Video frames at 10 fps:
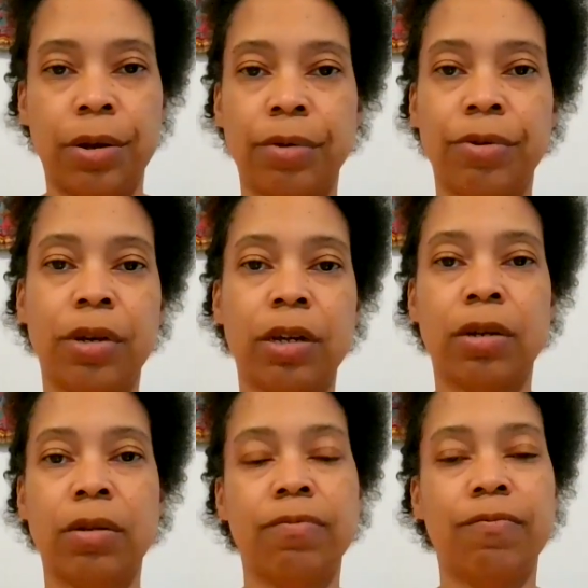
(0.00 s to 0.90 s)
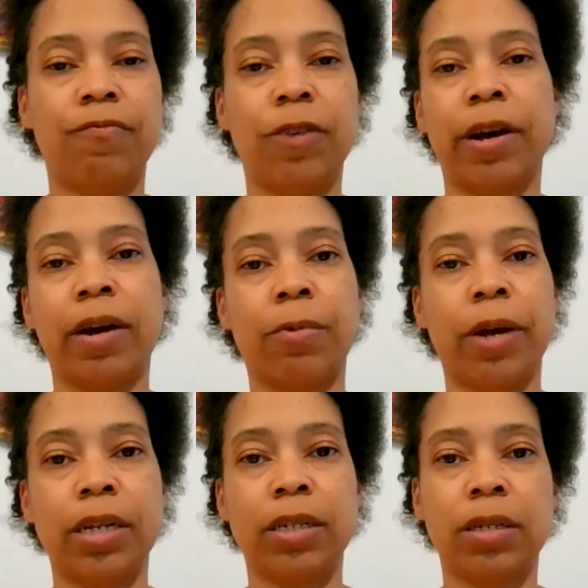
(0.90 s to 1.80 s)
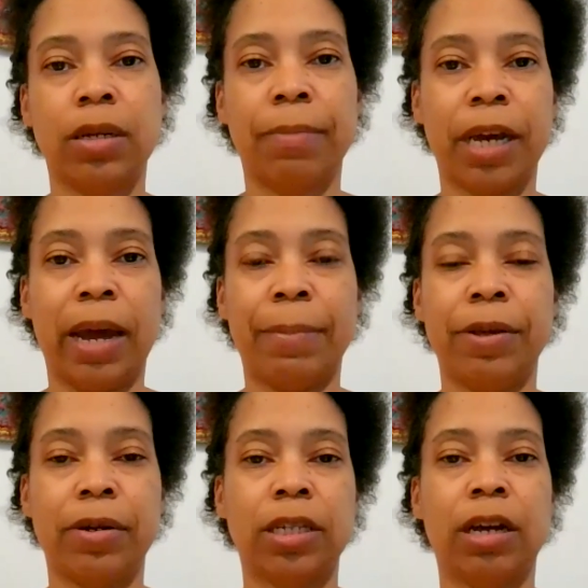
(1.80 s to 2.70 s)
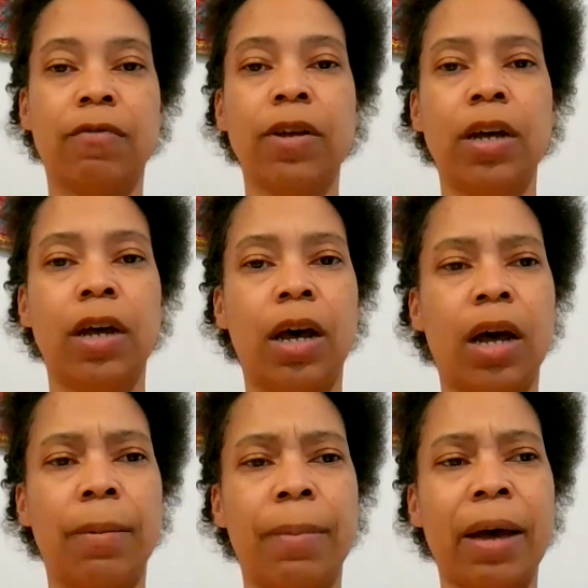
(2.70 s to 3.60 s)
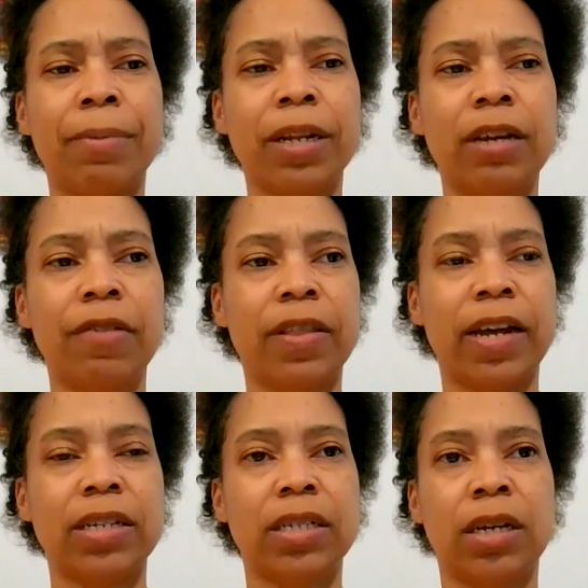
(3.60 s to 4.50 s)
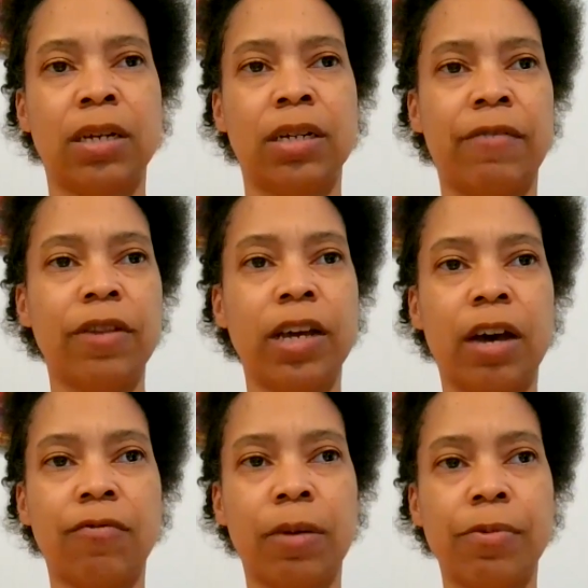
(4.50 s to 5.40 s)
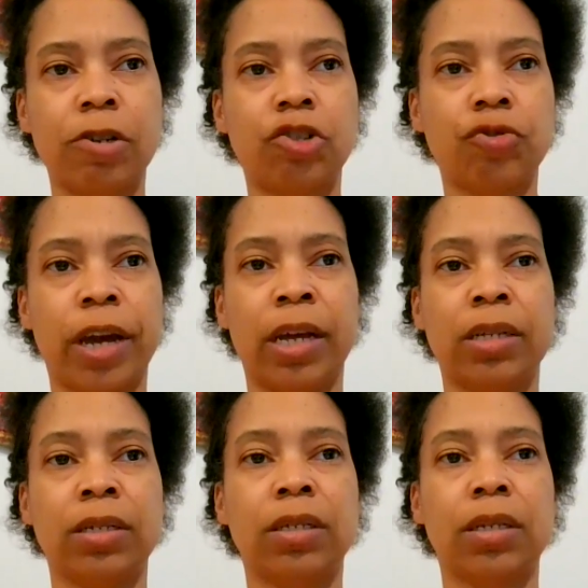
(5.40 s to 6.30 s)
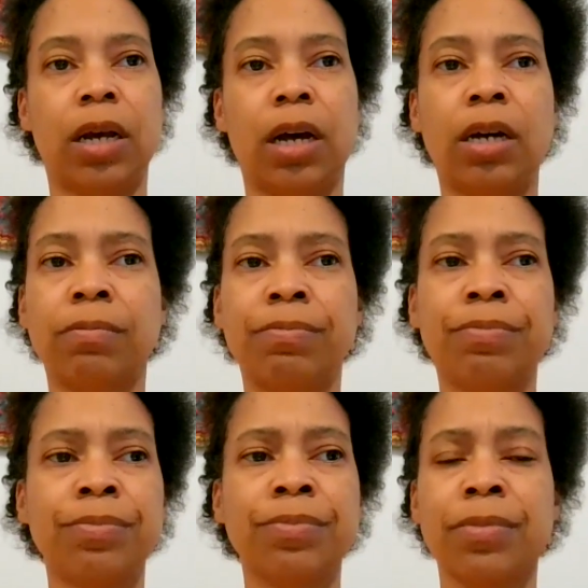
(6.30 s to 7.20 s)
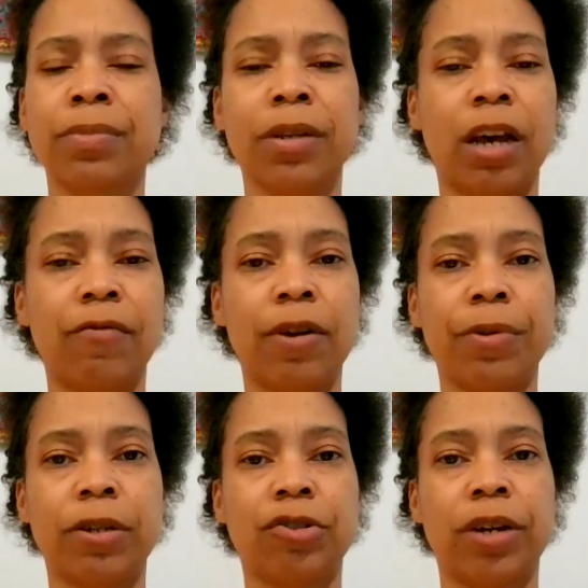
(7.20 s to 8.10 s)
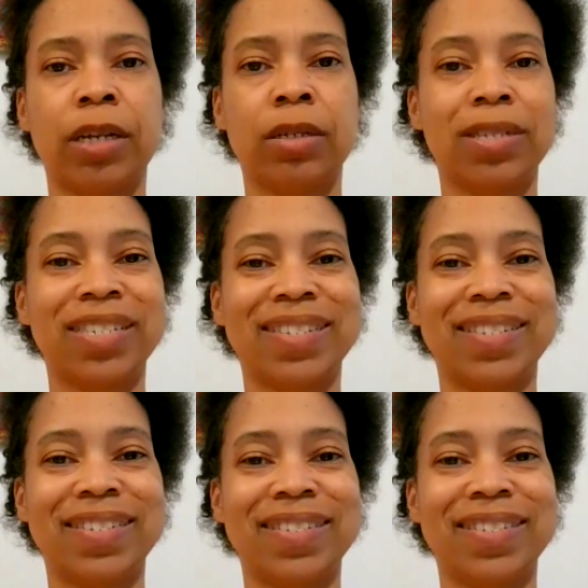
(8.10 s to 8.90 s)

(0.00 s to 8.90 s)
you can figure out a way to make it happen yourself. I believe that that is it. Definitely cover up your drains. Cover up your drains.